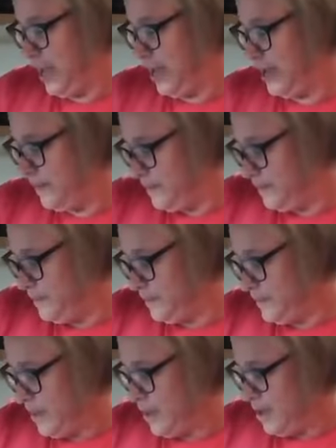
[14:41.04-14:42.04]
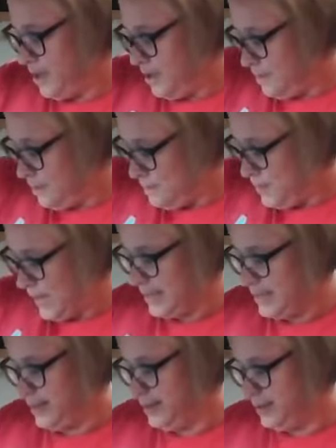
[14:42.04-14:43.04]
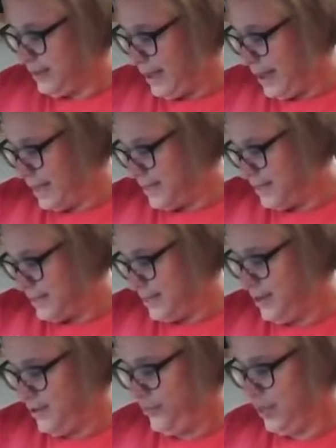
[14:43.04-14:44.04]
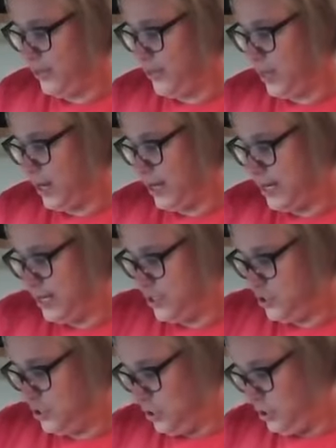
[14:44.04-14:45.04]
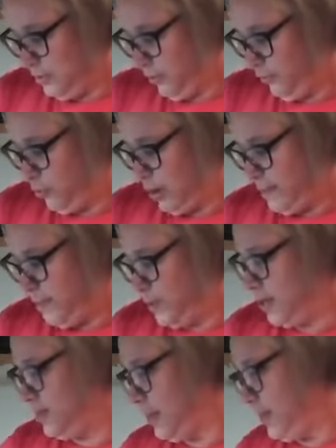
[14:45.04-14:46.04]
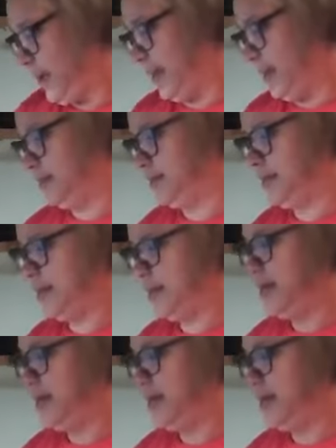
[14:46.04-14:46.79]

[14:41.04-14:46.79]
But the last thing that I need to do before I put it in the pans